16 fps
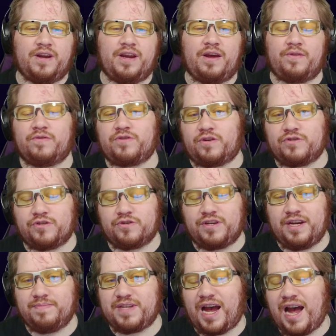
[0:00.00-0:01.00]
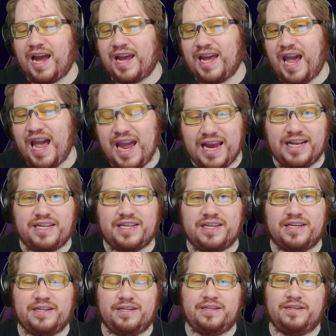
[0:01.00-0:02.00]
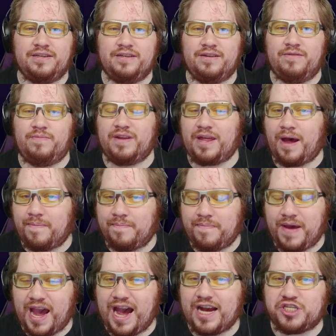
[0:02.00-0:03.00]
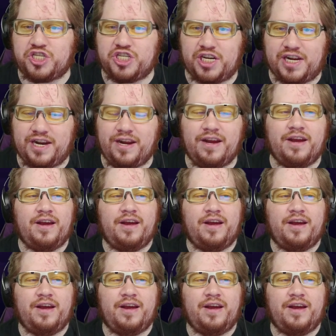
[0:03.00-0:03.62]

Now, there's also teams I hate with a passion,